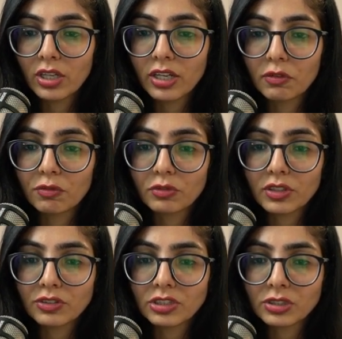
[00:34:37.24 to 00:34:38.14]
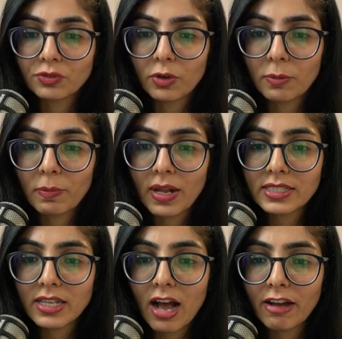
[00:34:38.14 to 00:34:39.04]
If it is for
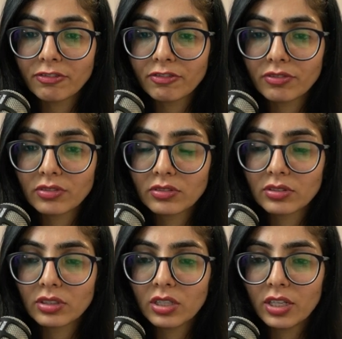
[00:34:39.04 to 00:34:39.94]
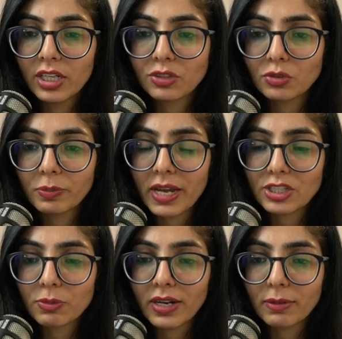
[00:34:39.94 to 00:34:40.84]
plus half, it would be
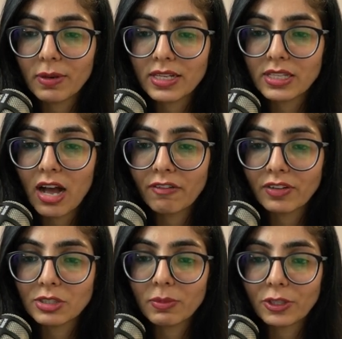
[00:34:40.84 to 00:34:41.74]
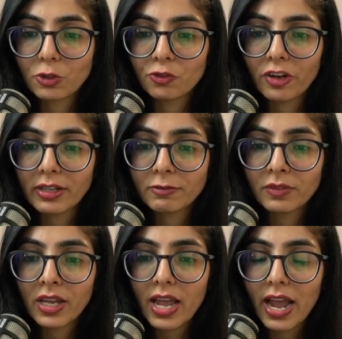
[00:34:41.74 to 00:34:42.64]
h by plus half h by 2 5,
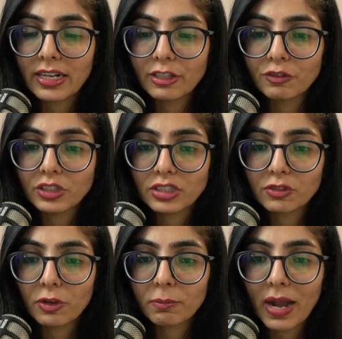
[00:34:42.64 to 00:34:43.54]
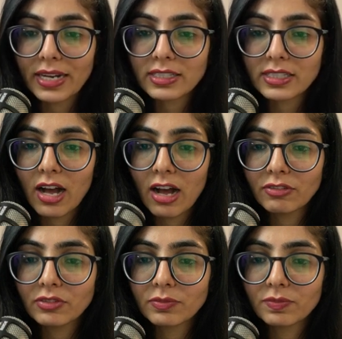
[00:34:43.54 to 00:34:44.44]
and if it is for minus
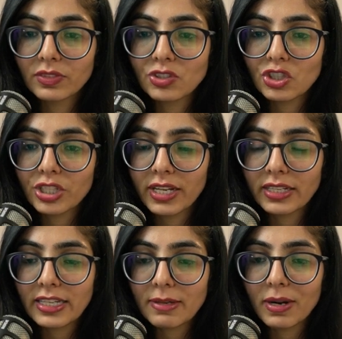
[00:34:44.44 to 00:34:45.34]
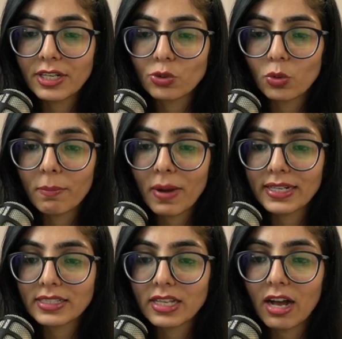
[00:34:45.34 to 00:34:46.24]
half, gn e by 2m
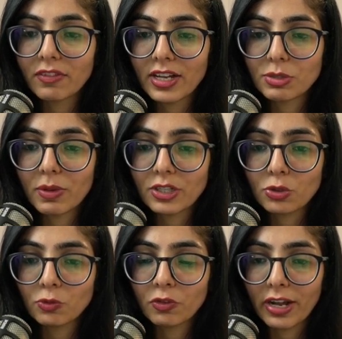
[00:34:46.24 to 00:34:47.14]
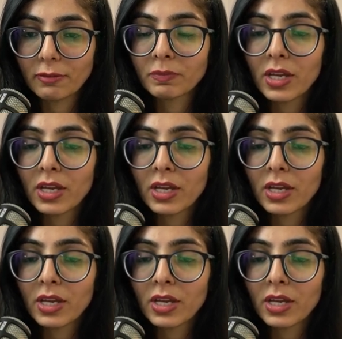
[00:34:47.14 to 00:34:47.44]
minus half h by 2 5.